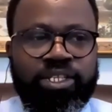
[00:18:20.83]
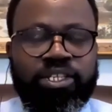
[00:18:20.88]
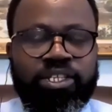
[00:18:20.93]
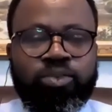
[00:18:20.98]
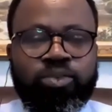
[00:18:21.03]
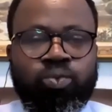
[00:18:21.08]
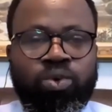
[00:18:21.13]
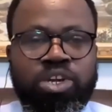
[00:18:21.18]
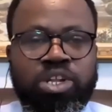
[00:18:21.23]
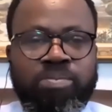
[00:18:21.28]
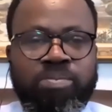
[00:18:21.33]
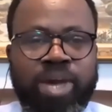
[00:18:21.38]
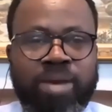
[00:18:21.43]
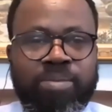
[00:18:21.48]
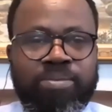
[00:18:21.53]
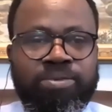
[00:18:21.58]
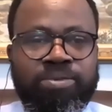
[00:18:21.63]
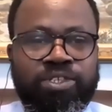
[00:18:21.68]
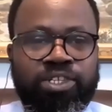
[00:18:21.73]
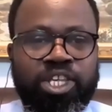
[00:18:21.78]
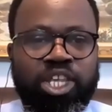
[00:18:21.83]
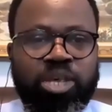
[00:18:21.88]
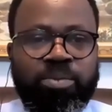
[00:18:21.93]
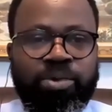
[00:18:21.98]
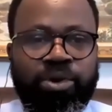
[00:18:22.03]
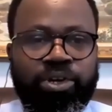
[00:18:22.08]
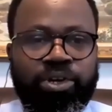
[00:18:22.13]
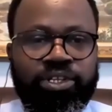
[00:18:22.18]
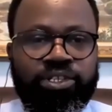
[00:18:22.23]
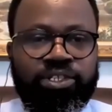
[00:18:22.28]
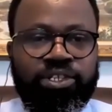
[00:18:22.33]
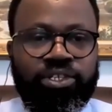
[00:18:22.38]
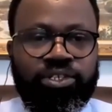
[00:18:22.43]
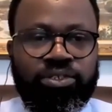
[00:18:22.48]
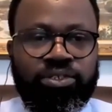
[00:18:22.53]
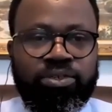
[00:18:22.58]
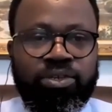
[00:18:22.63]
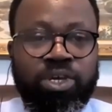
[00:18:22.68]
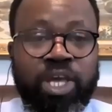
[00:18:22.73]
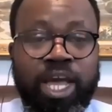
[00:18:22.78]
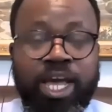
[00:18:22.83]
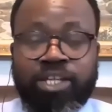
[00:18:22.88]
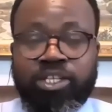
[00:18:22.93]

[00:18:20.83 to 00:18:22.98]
this is what the Bible says about this issue.